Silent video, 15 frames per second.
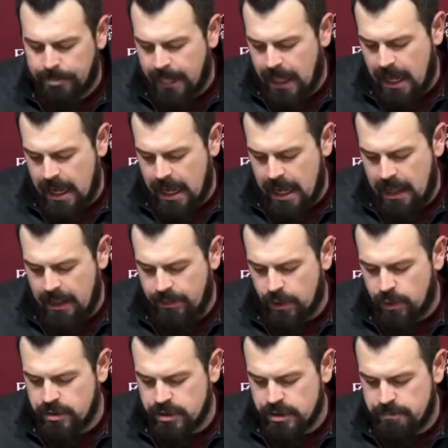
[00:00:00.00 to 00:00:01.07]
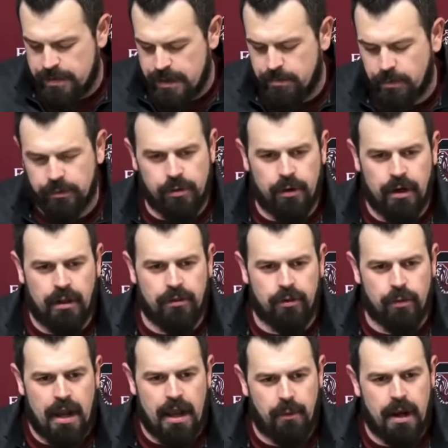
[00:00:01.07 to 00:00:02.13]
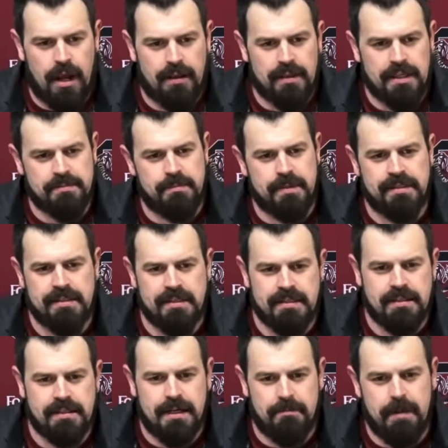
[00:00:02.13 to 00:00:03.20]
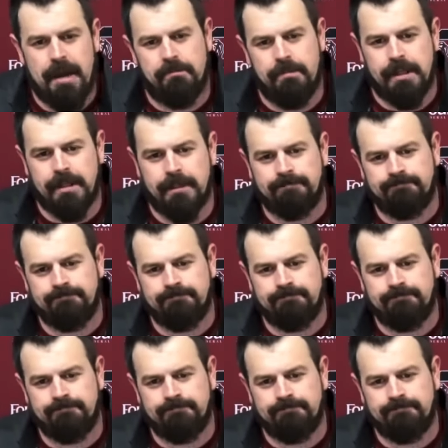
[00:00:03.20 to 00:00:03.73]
uh, those are the people doing it the right way in this business, in my opinion.